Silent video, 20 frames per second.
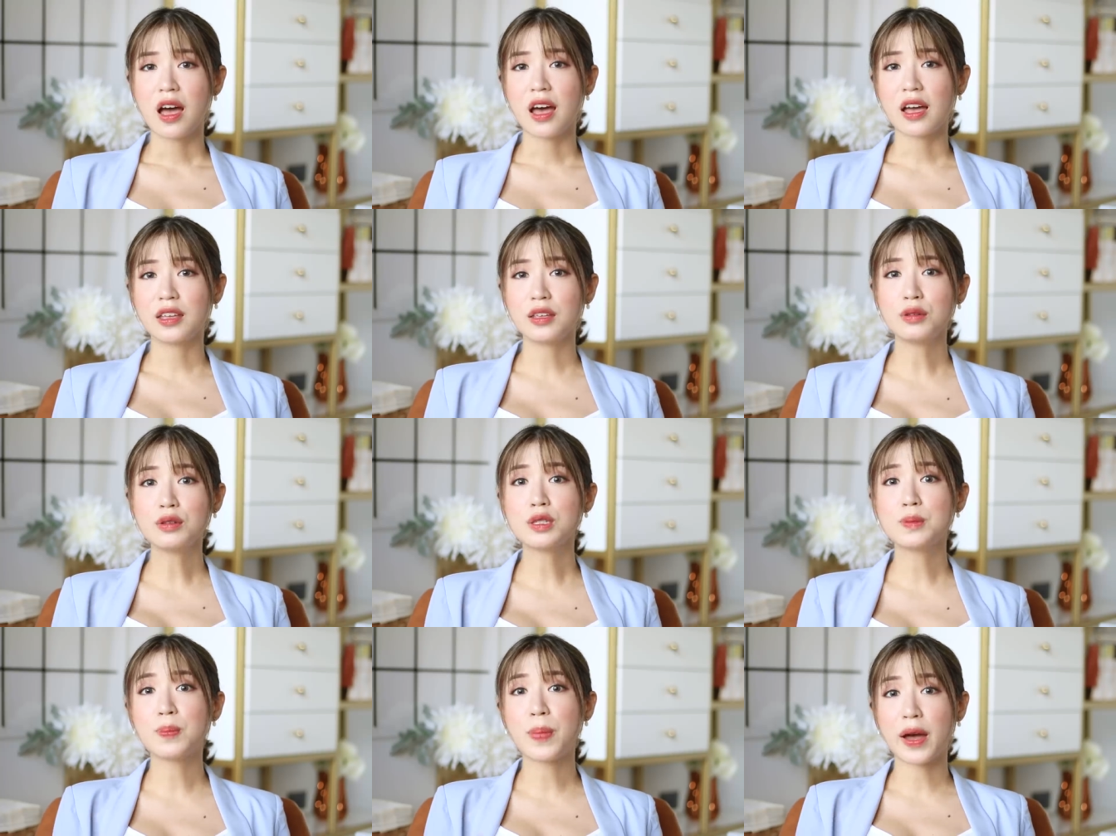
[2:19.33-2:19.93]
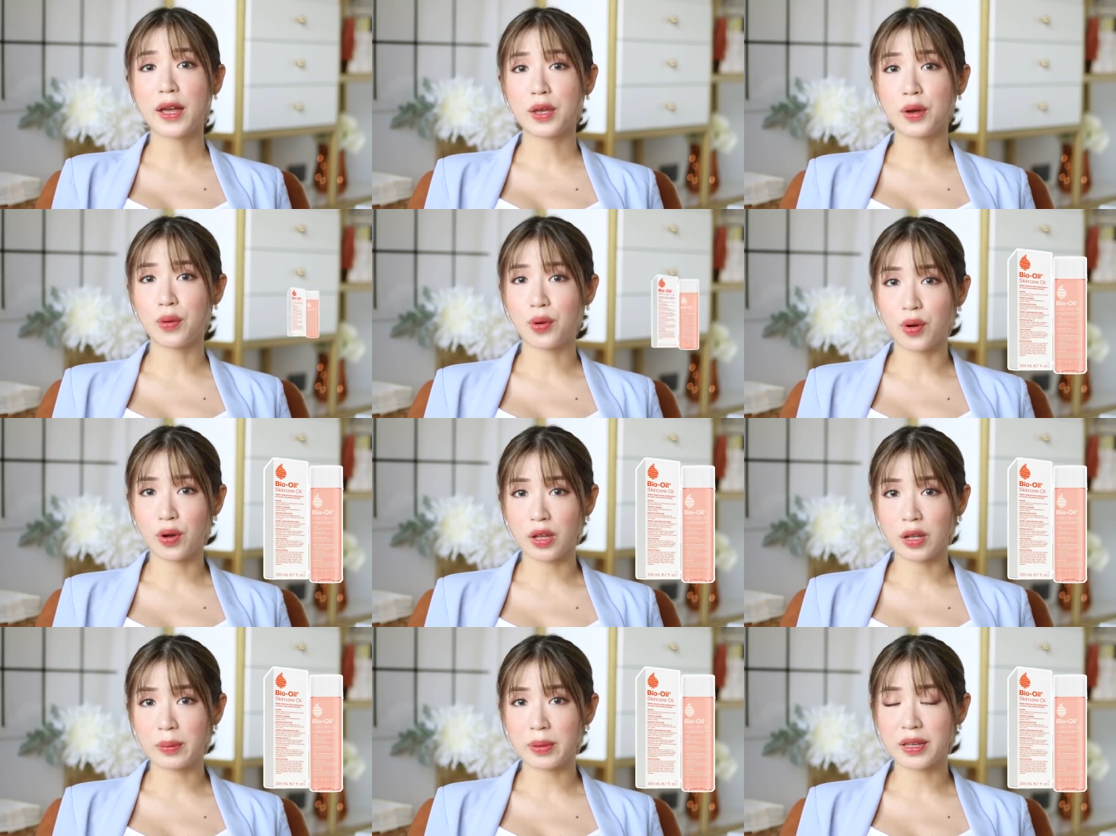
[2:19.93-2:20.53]
I used bio
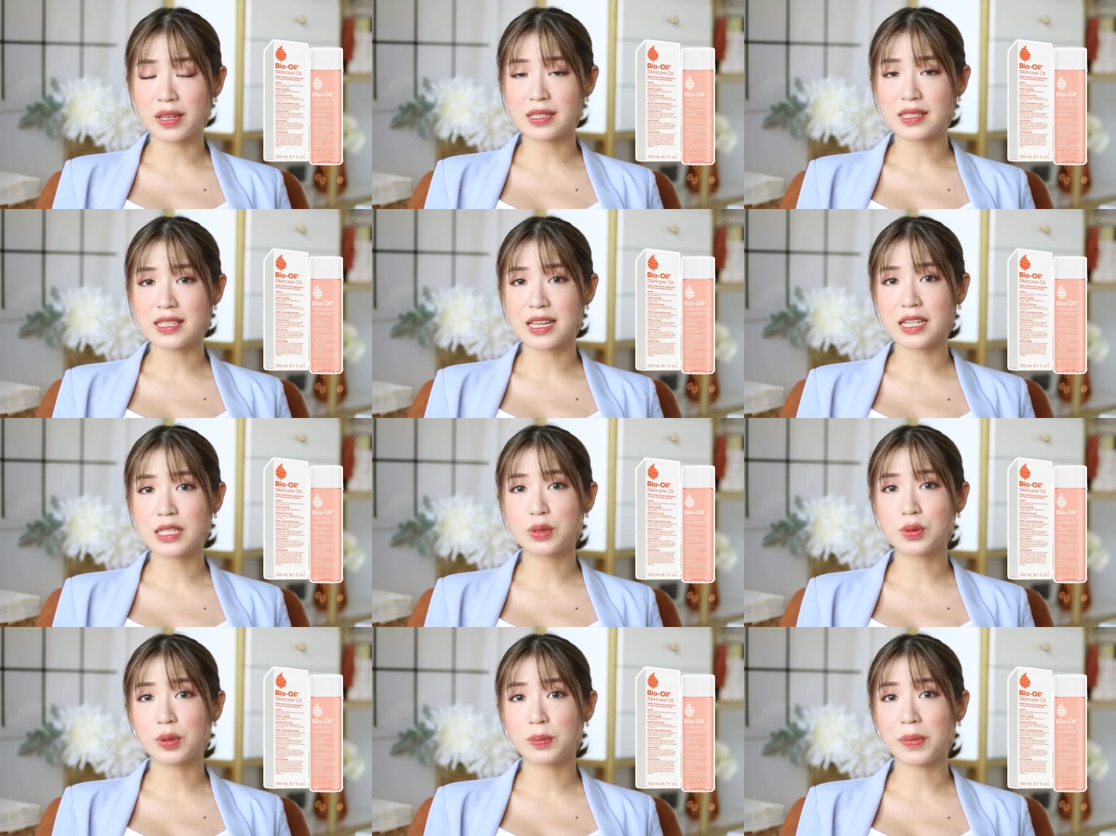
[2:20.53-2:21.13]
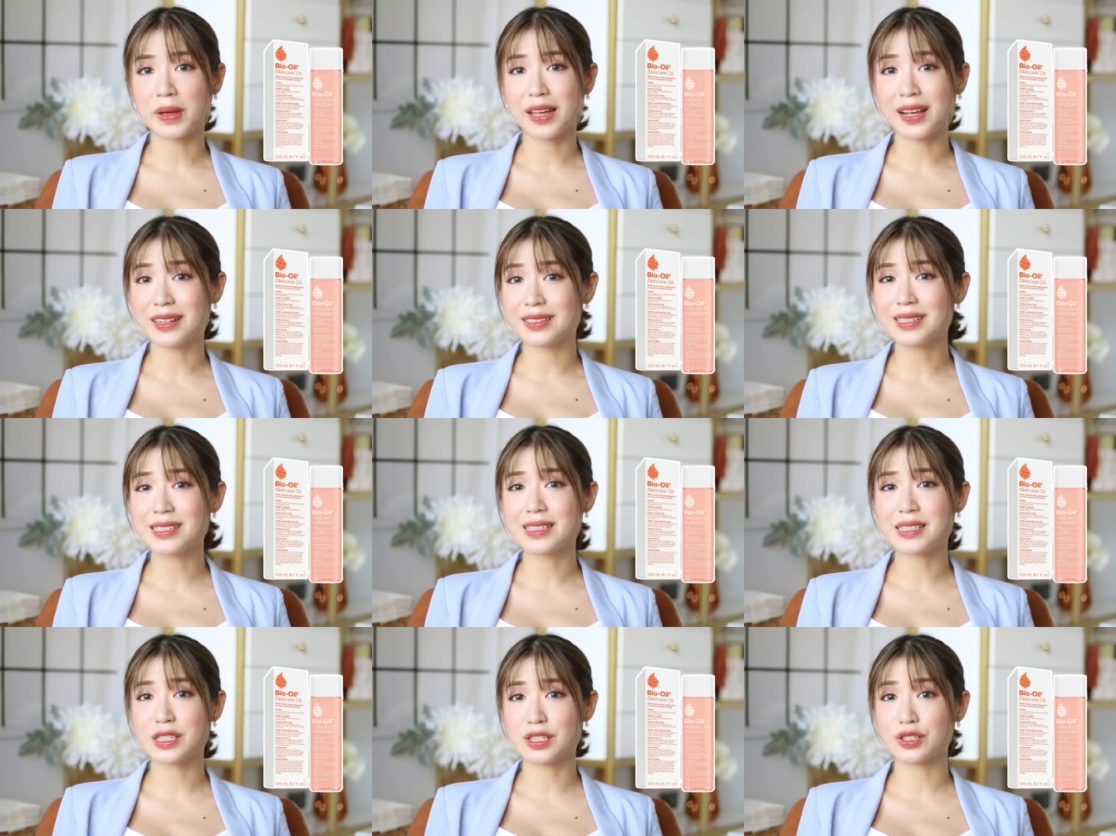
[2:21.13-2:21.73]
oil because that's what my
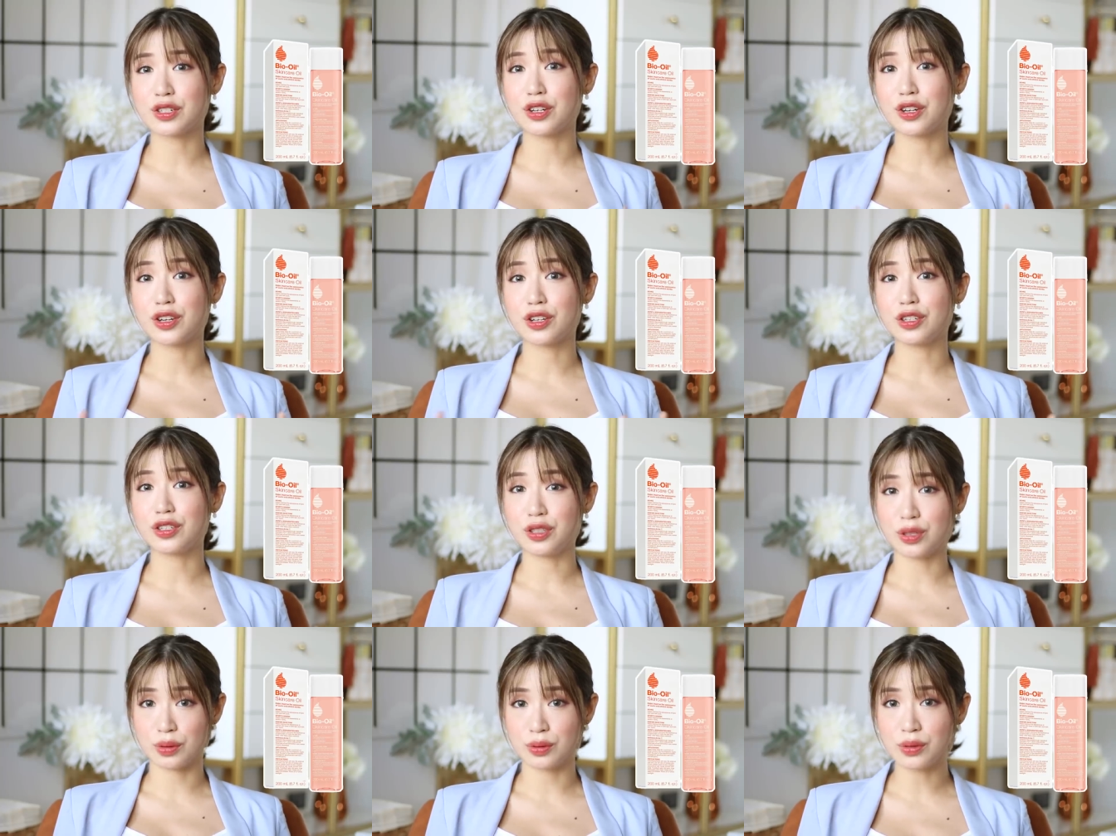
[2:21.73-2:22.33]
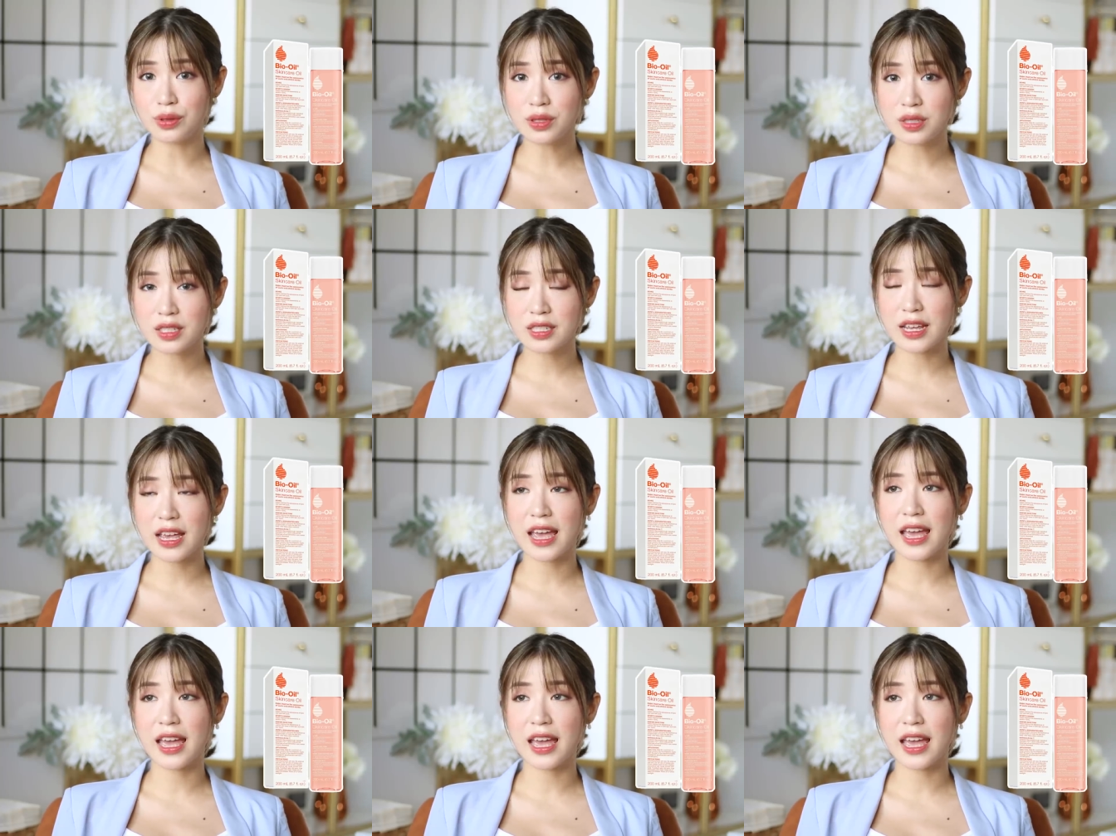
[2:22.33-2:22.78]
eldest sister used,